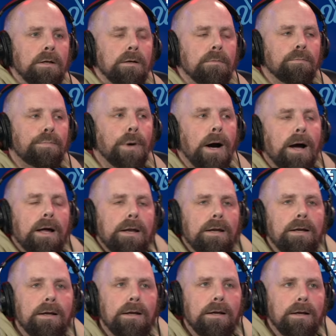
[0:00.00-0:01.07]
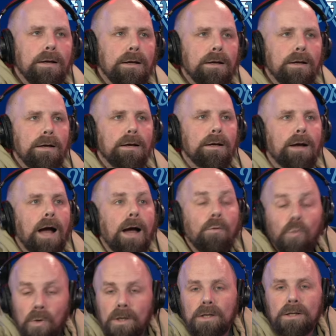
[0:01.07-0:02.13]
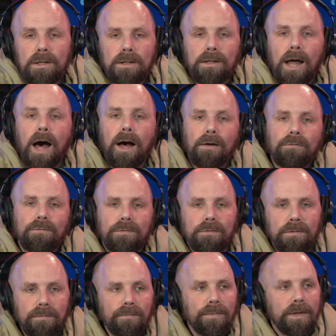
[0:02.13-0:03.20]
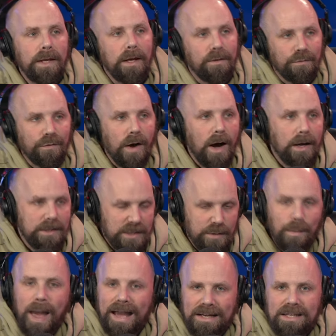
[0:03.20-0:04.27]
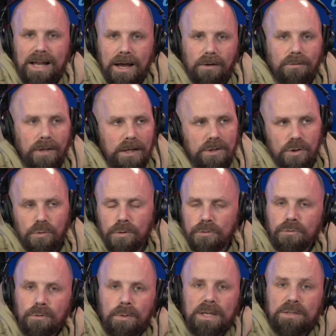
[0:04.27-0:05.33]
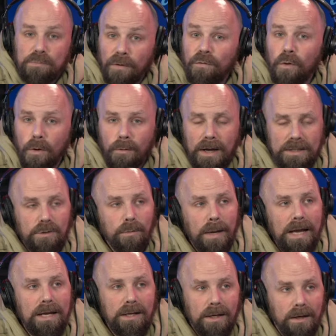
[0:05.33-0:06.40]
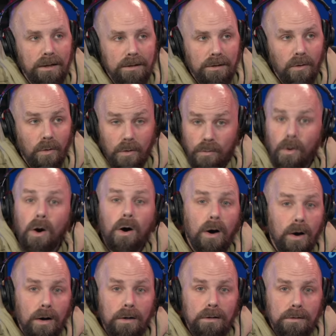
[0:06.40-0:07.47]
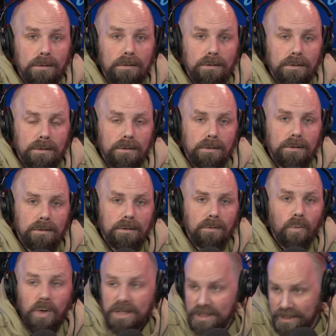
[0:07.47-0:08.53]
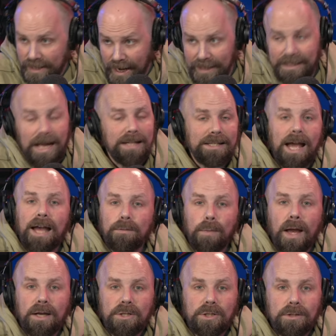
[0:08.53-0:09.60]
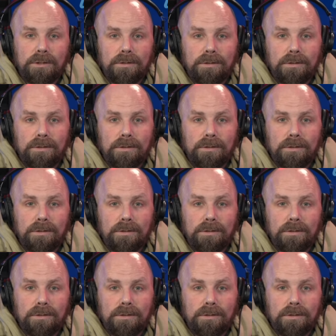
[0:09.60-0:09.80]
But I would love if on SmackDown, like 2 or 3 weeks before WrestleMania or Raw, we just got that tag match.